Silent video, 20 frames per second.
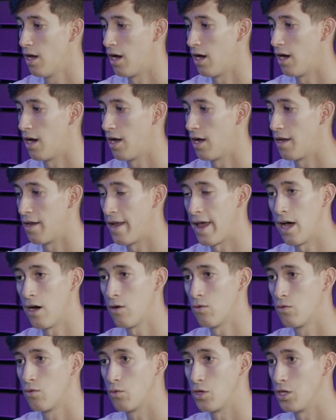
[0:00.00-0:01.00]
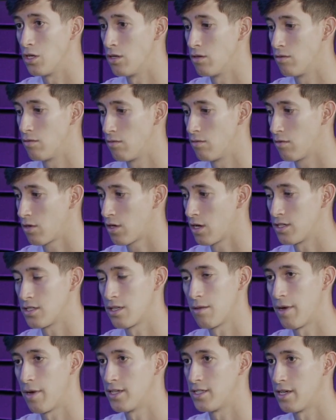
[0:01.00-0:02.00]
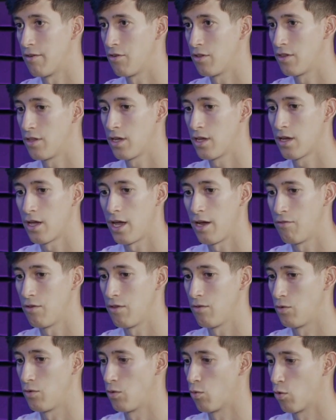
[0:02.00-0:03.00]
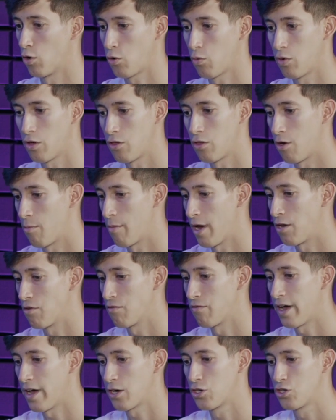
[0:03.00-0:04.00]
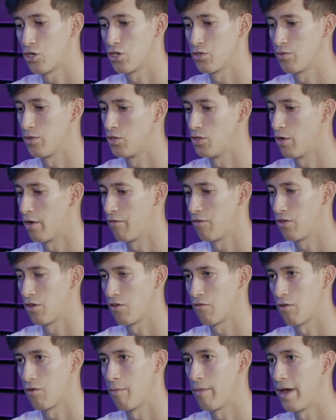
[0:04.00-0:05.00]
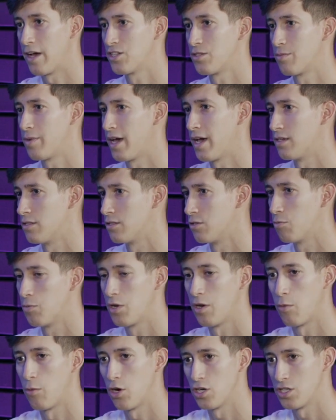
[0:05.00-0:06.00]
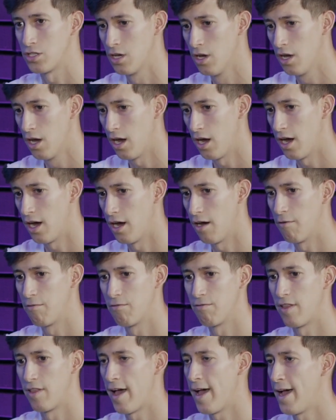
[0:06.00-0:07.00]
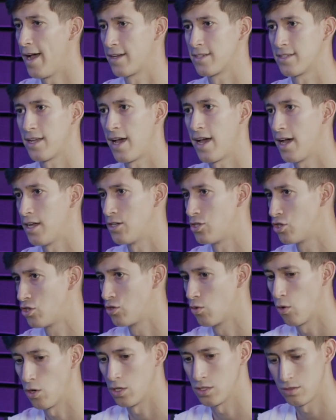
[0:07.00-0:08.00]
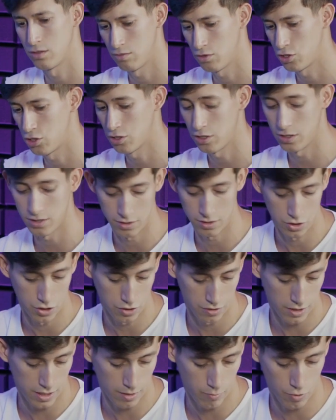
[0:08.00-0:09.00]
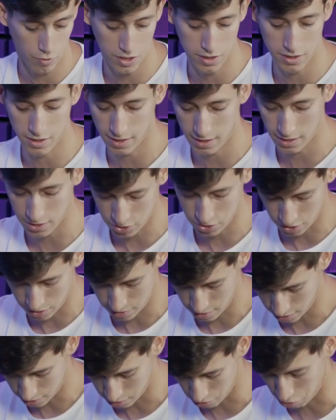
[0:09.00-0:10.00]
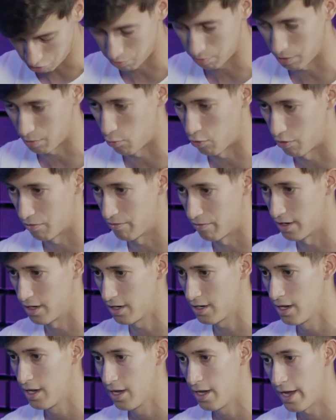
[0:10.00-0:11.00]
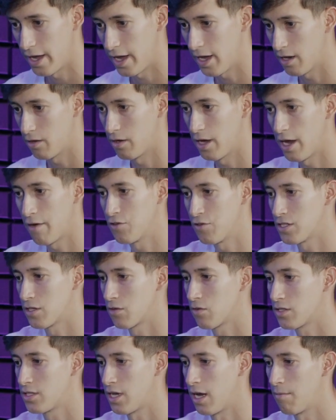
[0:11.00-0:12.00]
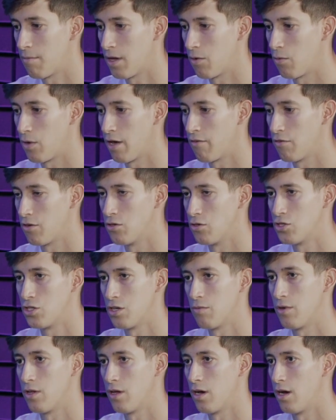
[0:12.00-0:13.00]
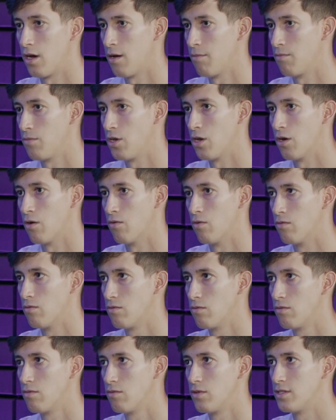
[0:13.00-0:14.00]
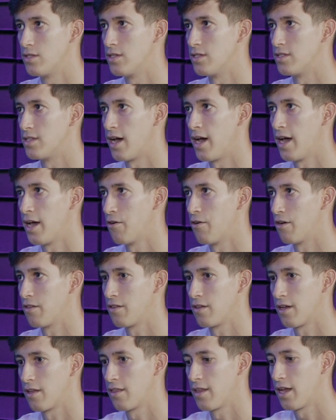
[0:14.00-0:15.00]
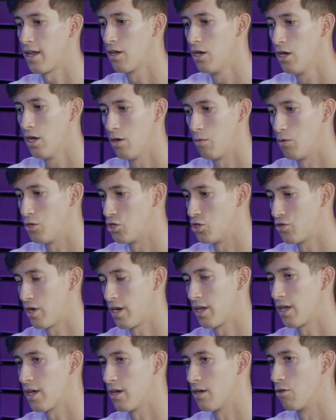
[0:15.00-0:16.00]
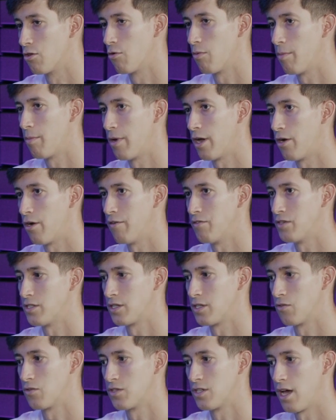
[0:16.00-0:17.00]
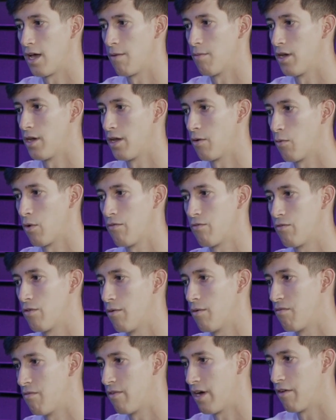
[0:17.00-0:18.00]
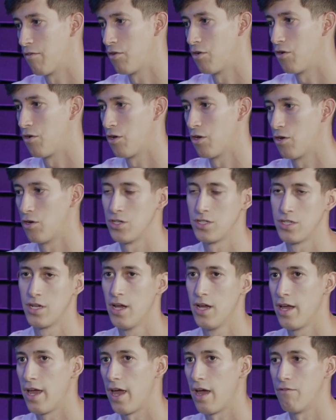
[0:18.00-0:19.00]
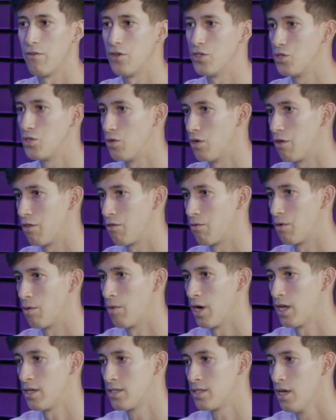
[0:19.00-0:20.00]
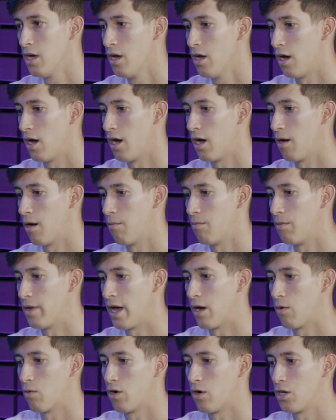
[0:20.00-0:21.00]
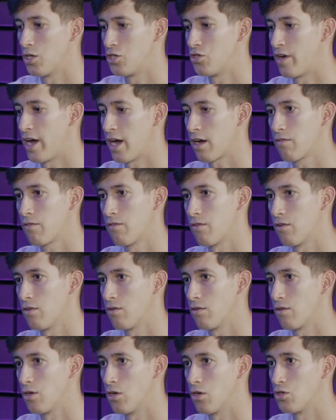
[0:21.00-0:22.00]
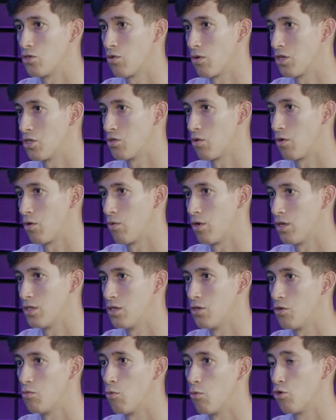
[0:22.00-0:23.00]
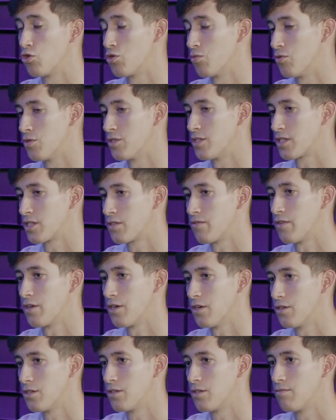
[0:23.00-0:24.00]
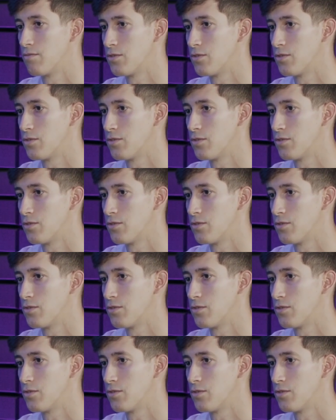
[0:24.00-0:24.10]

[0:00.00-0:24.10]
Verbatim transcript: Uh, now we customize everything. Every we work with our manufacturers. We do everything from mouse pads, aluminum arts, uh, flags, hats, shorts, shirts. The shirt that I'm wearing today, it's just it's a little bit more fitted. And every single time that we have a new shipment, um, you know, design or anything like that. We just try to get a little bit better every single time. And it went from $500 every two to three months. Um, now we're on track for, you know, 2021 to do multiple six figures.